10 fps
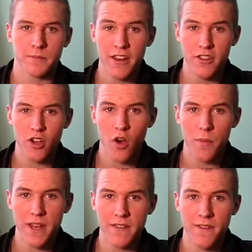And in the
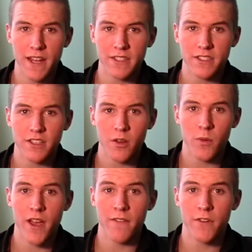co-main events,
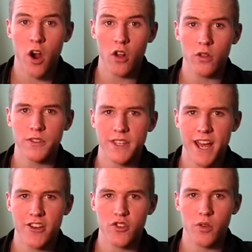we have Carlos the
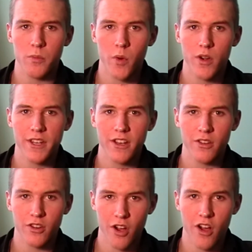Natural Born
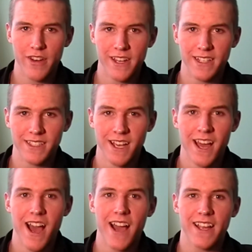Killer Condit
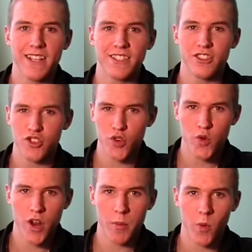against the
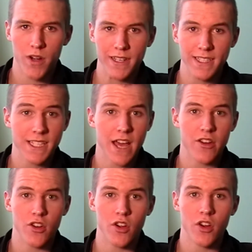true #1
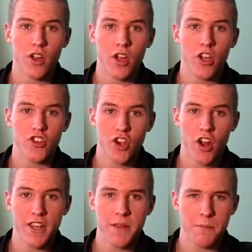contender,
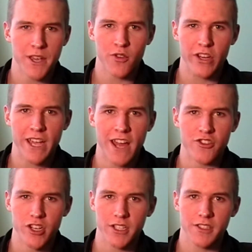Johnny Big Rig
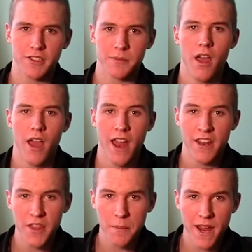Hendricks.
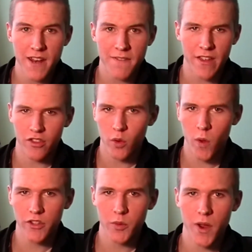And in the main event,
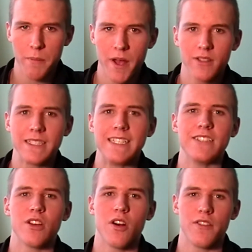the welterweight belt
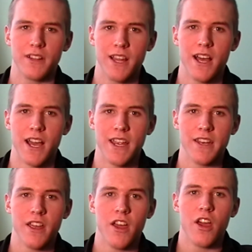is on the
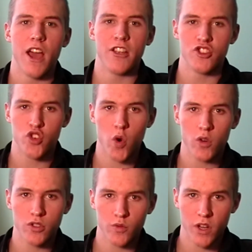line as
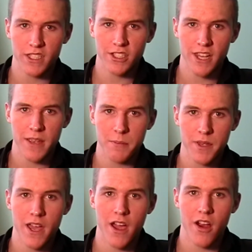George Rush
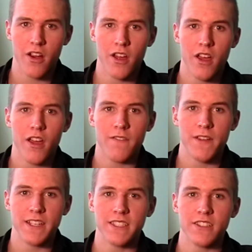St-Pierre
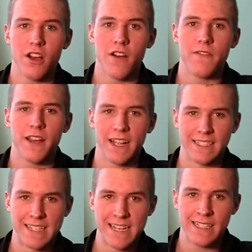faces off
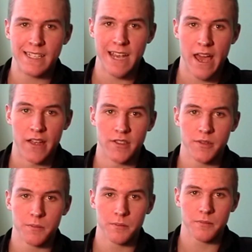against Nick
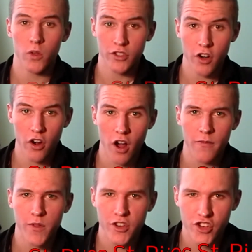Diaz. We'll start
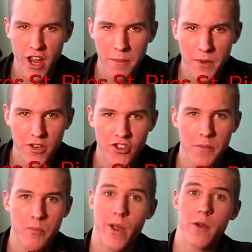off with the
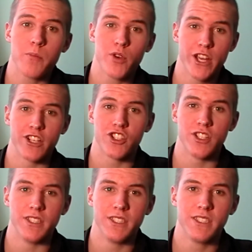championship bout
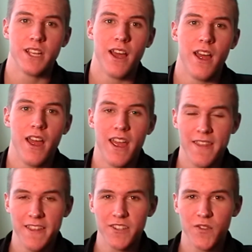predictions.
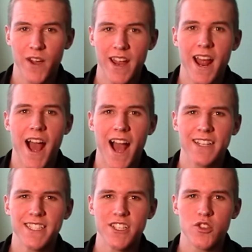In this fight,
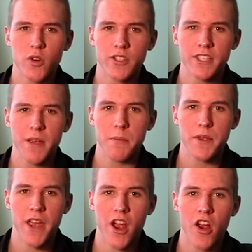I see George
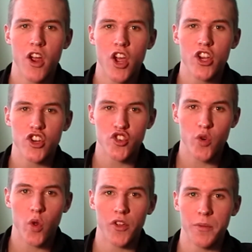St-Pierre
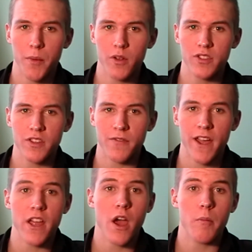controlling most of the
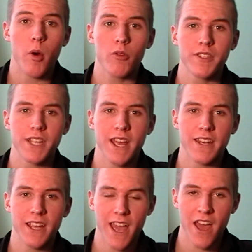fight, both
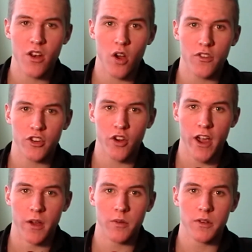standing and on the
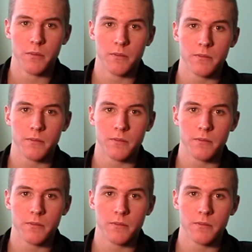ground.